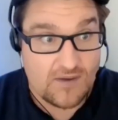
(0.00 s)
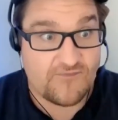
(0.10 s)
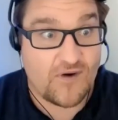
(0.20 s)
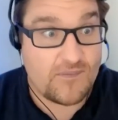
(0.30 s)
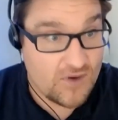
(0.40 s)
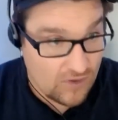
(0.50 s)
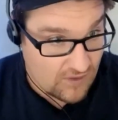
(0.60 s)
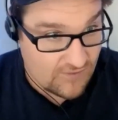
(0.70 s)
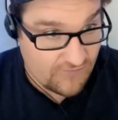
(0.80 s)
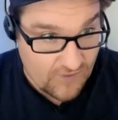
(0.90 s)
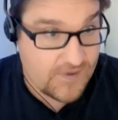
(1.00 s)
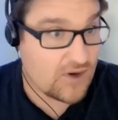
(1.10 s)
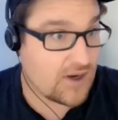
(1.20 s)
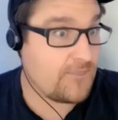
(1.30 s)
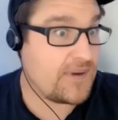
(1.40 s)
From your
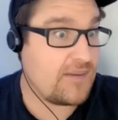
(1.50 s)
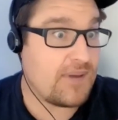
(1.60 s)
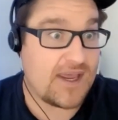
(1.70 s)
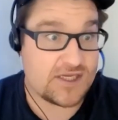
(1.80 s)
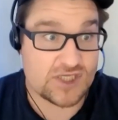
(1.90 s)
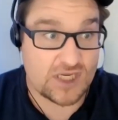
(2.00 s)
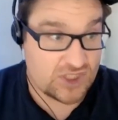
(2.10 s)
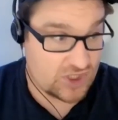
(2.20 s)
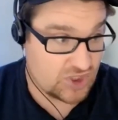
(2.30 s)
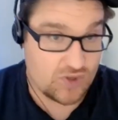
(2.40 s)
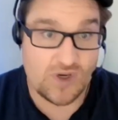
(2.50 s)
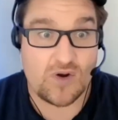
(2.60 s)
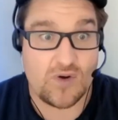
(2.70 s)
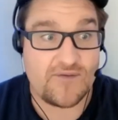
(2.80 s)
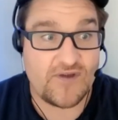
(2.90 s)
company page, just shoot a
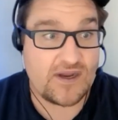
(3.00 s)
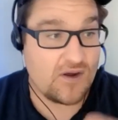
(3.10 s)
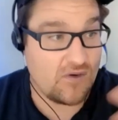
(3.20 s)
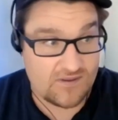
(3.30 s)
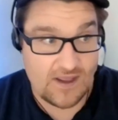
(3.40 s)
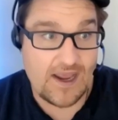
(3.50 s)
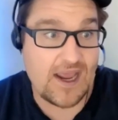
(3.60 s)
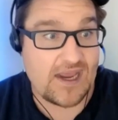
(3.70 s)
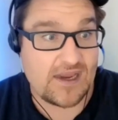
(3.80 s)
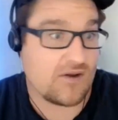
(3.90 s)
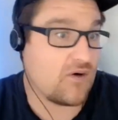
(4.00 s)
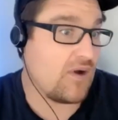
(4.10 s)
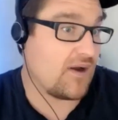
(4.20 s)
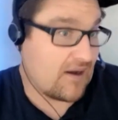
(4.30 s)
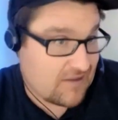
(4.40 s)
quick video and say, hey, you know
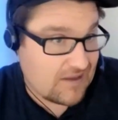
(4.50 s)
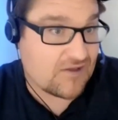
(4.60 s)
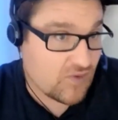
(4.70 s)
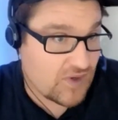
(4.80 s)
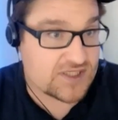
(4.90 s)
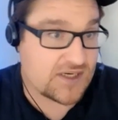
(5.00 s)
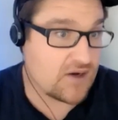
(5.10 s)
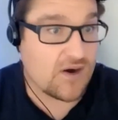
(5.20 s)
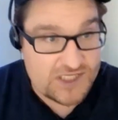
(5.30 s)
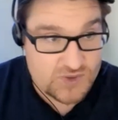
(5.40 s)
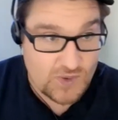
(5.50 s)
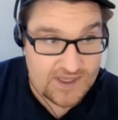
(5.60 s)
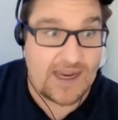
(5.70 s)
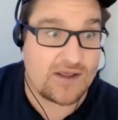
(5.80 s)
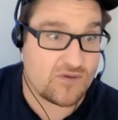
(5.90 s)
what? I seen this question here. I just wanted
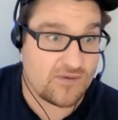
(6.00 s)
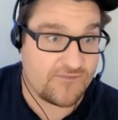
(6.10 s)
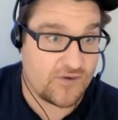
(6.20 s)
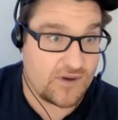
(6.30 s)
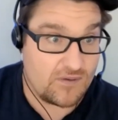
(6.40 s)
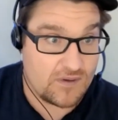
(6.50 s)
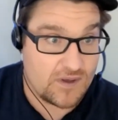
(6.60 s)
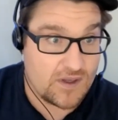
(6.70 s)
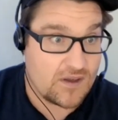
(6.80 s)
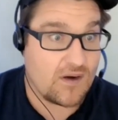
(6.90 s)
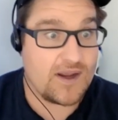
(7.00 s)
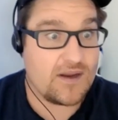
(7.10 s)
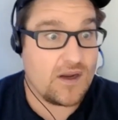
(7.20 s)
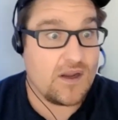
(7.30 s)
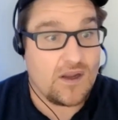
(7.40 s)
to answer it for you. All right.
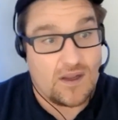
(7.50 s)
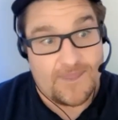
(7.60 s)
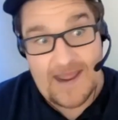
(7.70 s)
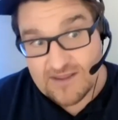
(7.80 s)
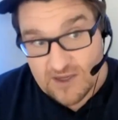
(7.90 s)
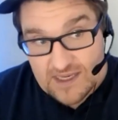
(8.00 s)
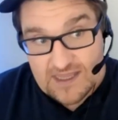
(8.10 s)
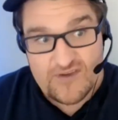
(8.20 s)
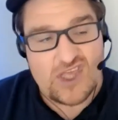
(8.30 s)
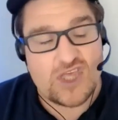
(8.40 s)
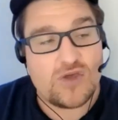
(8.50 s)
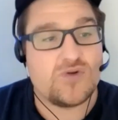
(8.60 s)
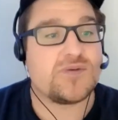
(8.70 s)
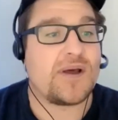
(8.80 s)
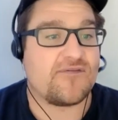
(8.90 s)
That's going to give a
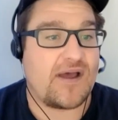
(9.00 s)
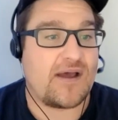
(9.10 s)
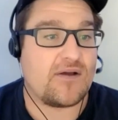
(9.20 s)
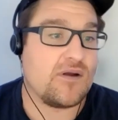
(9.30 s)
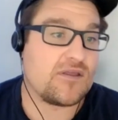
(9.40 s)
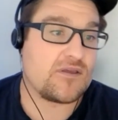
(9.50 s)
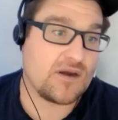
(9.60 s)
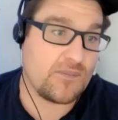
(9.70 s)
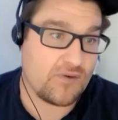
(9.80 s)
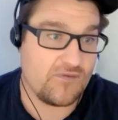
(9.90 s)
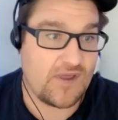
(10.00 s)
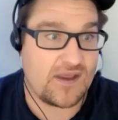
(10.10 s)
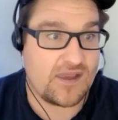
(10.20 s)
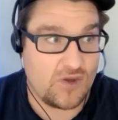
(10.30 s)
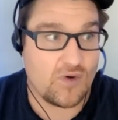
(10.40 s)
huge amount of value, and it's going to prove
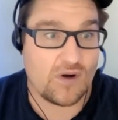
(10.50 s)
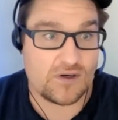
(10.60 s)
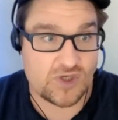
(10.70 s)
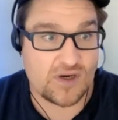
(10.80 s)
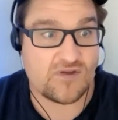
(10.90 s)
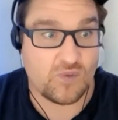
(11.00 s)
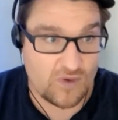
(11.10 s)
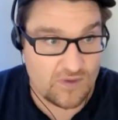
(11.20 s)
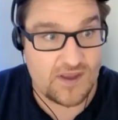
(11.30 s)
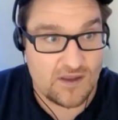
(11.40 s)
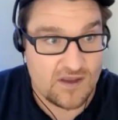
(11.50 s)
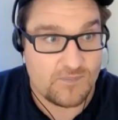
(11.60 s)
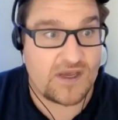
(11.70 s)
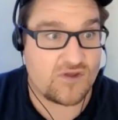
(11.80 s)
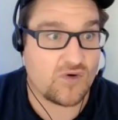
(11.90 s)
that you are trustworthy
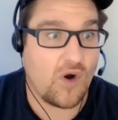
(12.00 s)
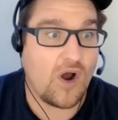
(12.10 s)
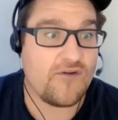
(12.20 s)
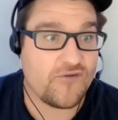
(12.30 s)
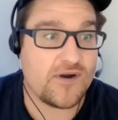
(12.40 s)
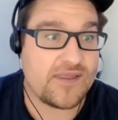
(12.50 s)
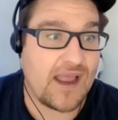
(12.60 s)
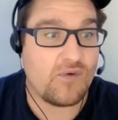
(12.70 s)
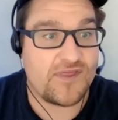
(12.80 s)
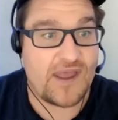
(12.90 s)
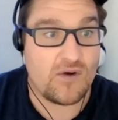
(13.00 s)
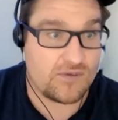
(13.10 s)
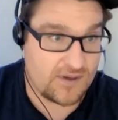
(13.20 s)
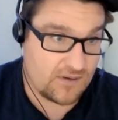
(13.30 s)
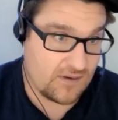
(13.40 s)
because you're offering that
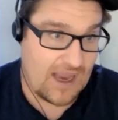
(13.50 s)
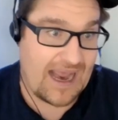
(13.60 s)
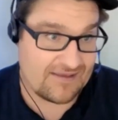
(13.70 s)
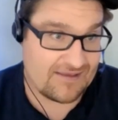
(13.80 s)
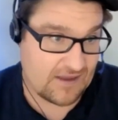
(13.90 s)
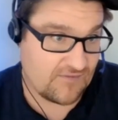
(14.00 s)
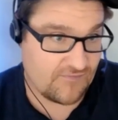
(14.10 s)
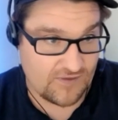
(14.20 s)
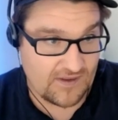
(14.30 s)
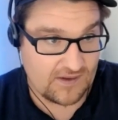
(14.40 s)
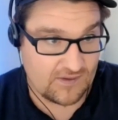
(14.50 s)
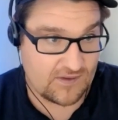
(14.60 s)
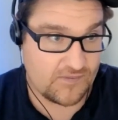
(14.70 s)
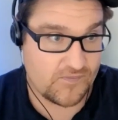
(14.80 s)
without asking for things.